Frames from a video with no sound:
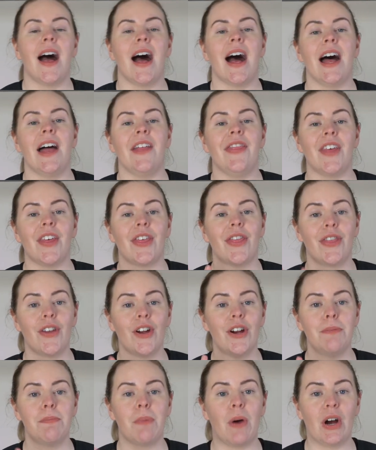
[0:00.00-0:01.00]
And the
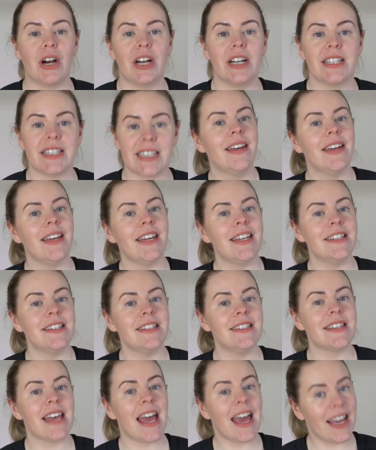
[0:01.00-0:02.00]
third part
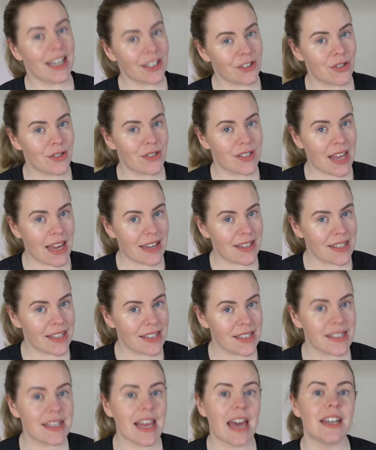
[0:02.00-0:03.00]
is
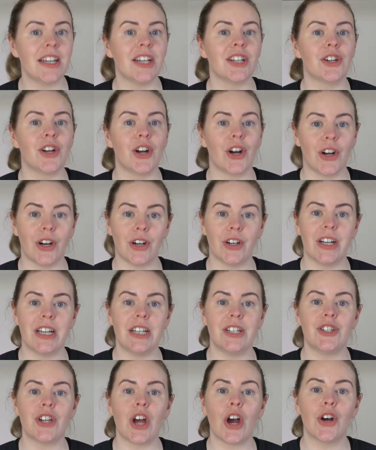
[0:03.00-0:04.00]
exercises that
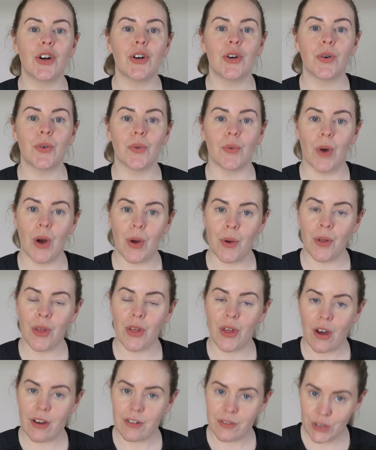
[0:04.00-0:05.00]
encourage
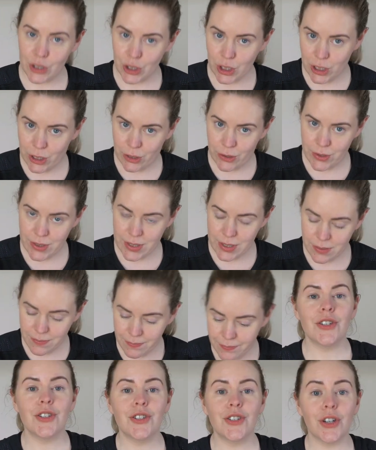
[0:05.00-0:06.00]
growth of your glutes.
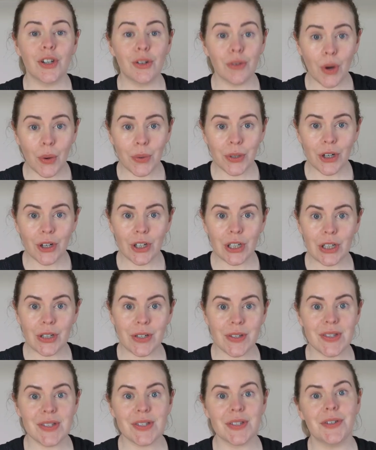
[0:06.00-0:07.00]
To grow your
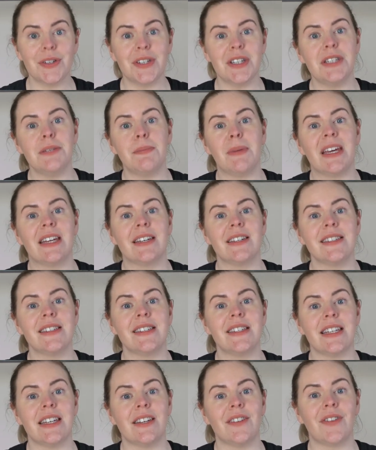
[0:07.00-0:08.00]
glutes, you need to be in a
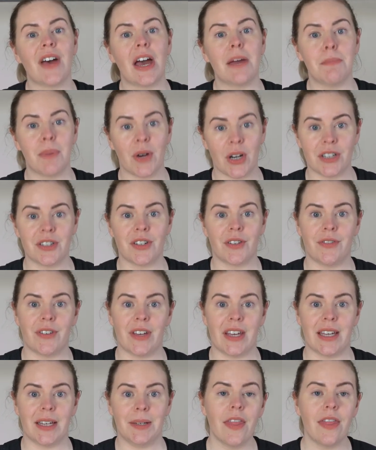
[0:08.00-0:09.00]
state of
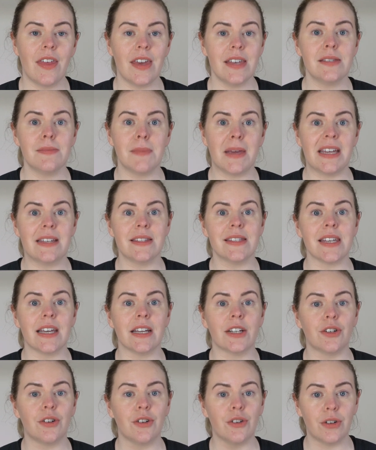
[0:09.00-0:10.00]
hypertrophy. This means
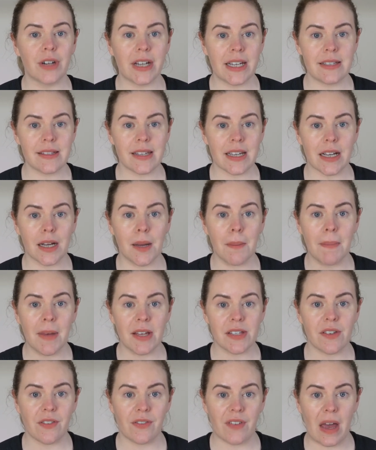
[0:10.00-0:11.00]
increasing
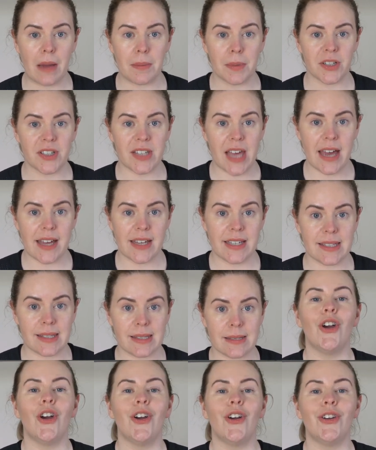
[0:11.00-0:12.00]
muscle fiber
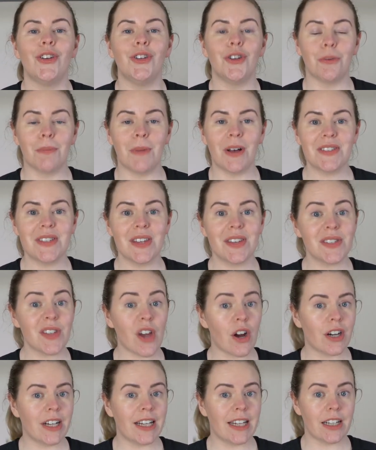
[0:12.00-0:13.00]
size. Your muscles
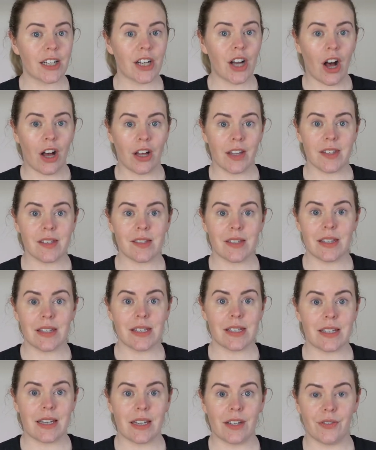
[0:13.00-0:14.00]
are in a constant
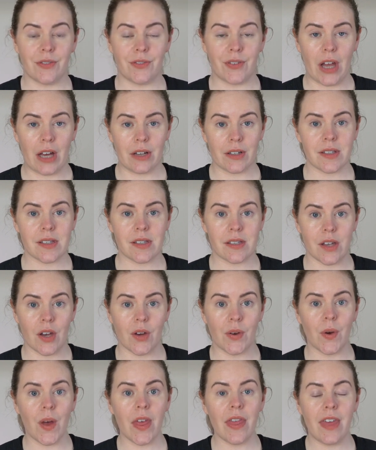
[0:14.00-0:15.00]
state of flux,
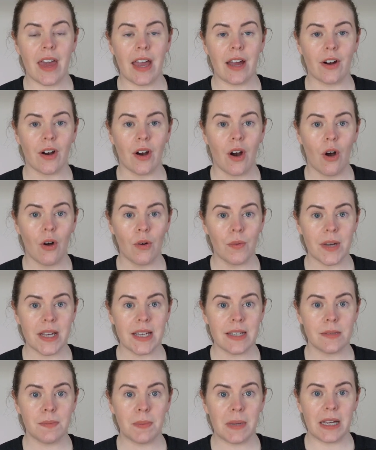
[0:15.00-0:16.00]
so they are
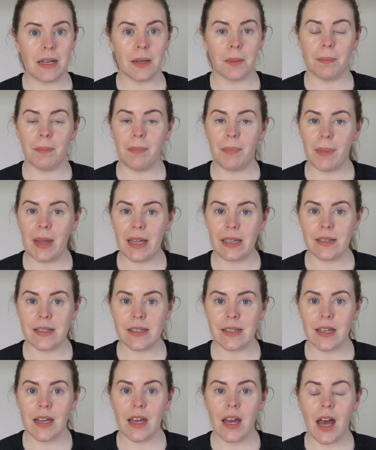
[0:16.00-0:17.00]
always being
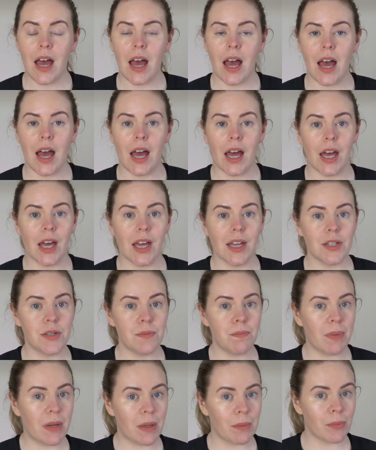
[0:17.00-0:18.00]
built and
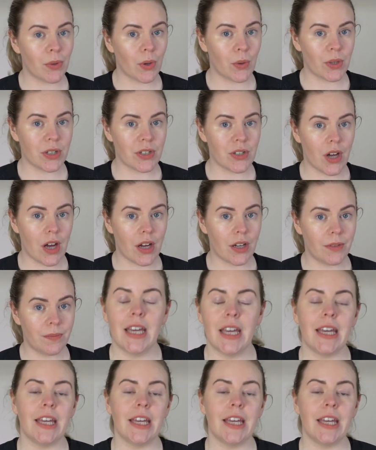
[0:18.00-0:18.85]
being broken down.